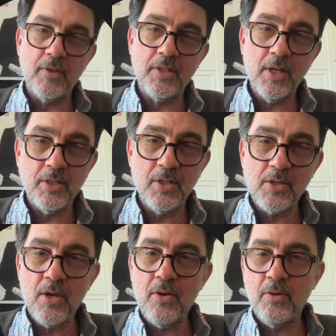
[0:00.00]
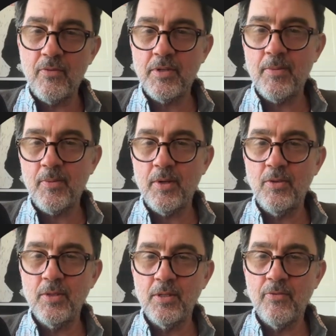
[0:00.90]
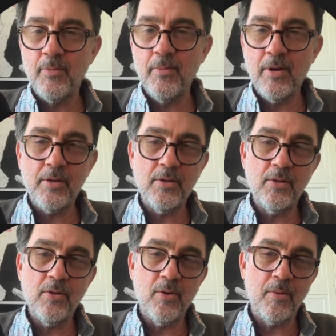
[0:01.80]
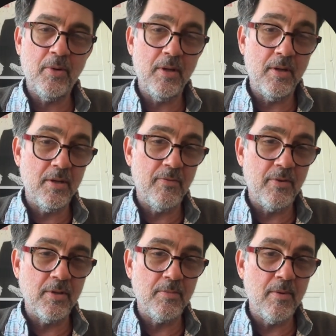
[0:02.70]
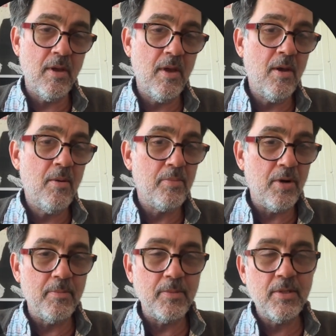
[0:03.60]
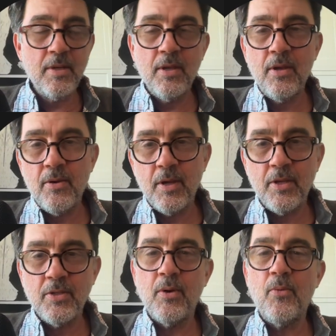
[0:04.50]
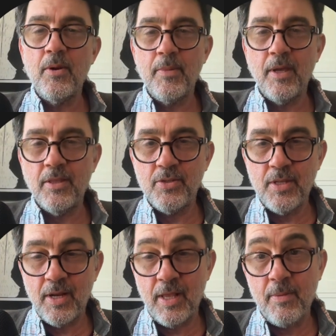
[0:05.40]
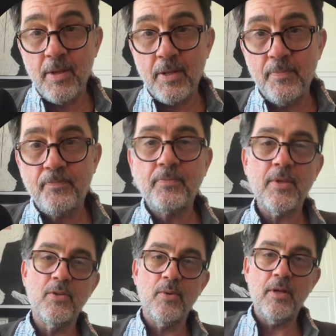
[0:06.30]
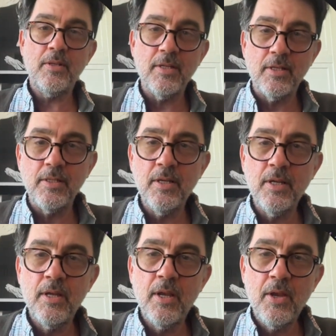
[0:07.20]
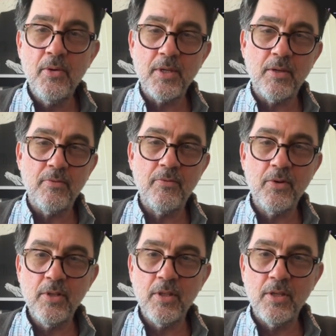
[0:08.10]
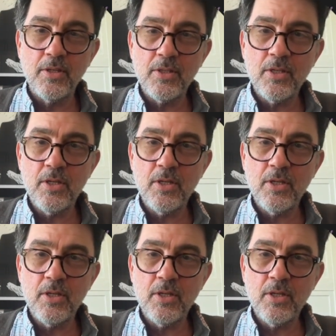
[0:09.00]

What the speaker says: change this code every time I want to use a different model or put in a different prompt, right? So I want to make this dynamic. So what I did was I converted this